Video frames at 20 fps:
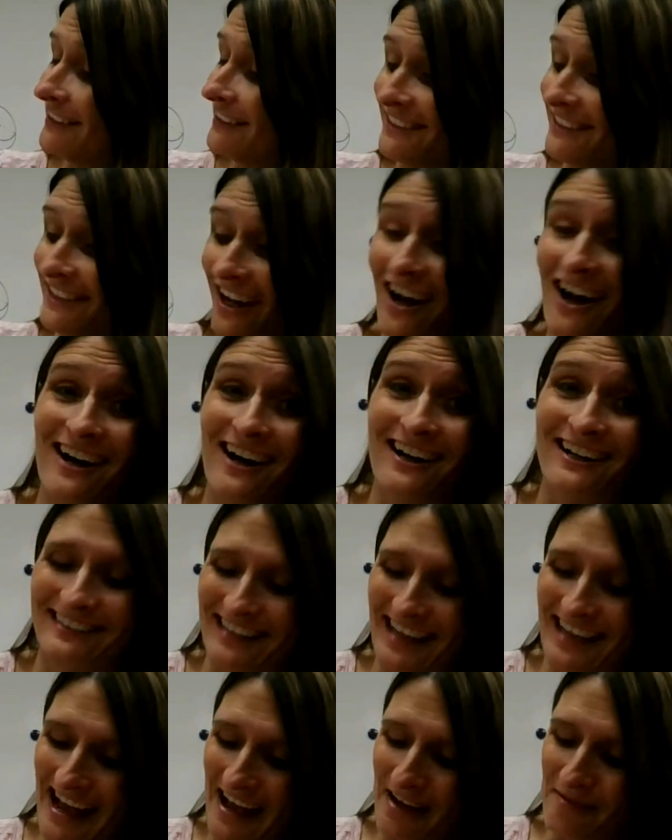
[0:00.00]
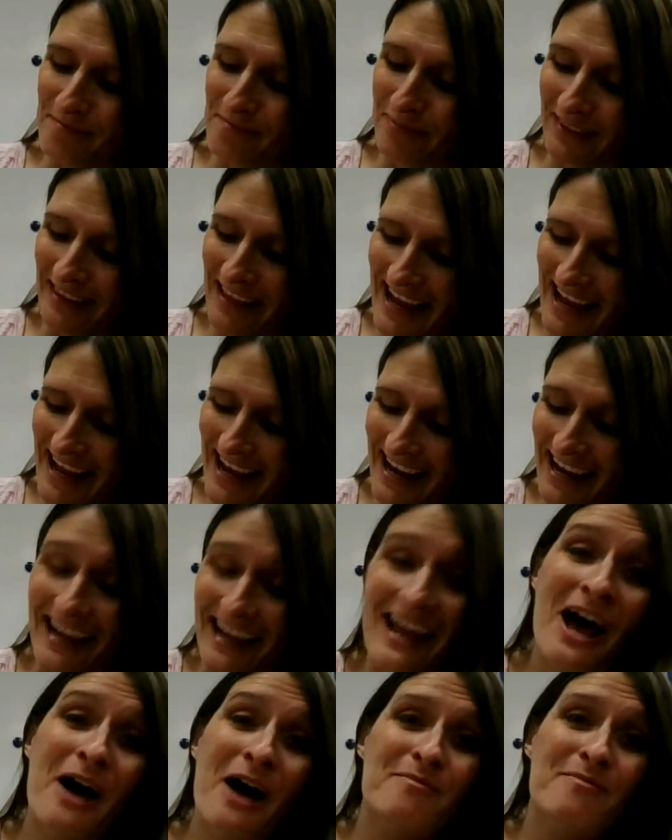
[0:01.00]
Dogs at play.
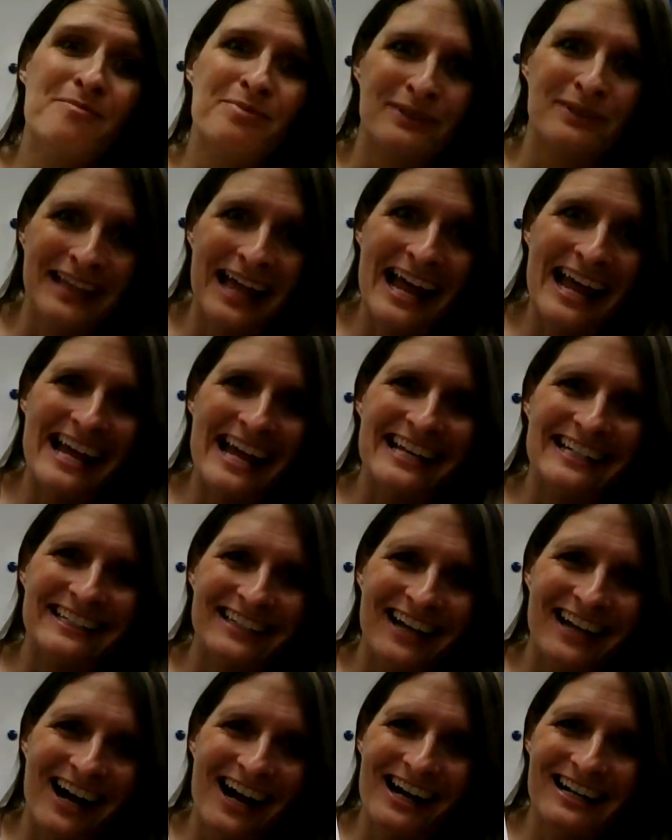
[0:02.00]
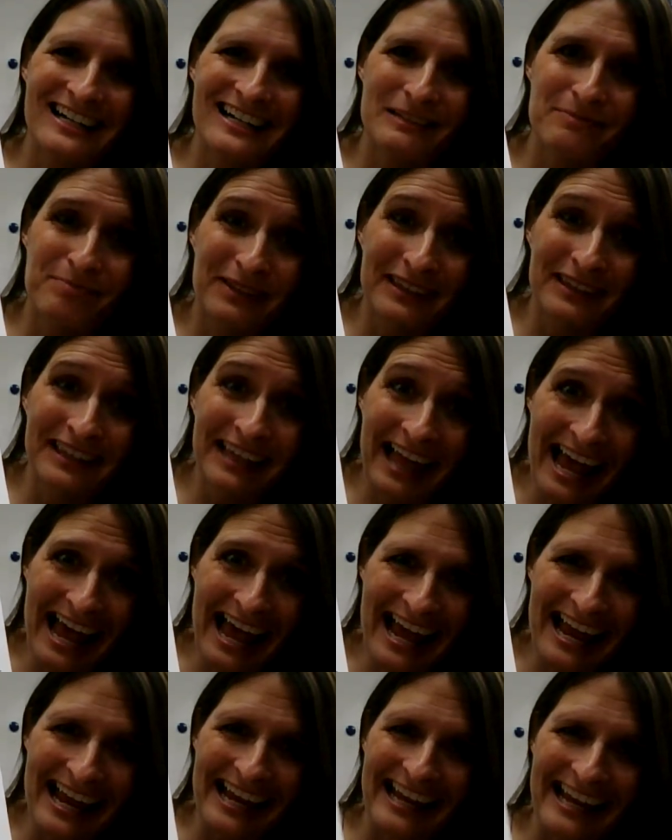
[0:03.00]
Play, dogs,
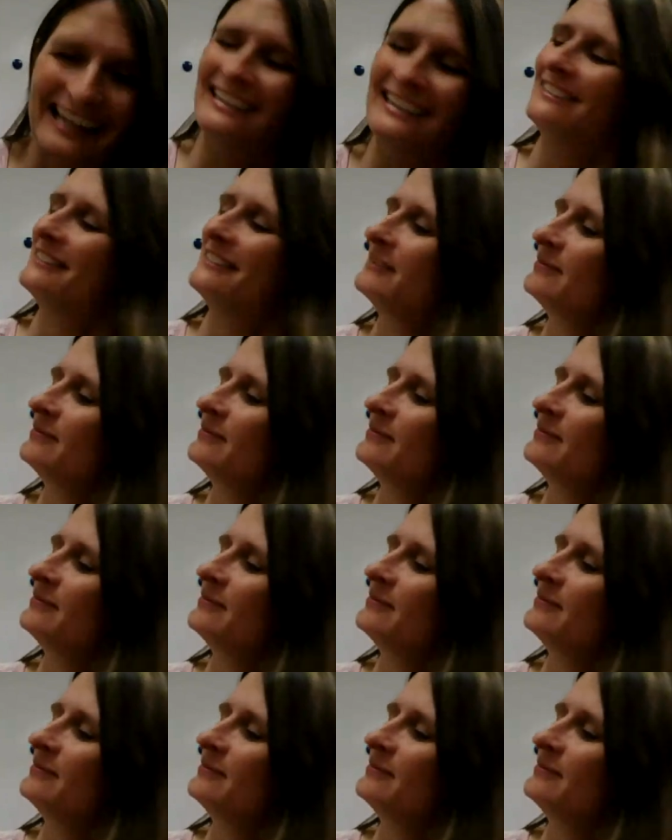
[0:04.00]
play!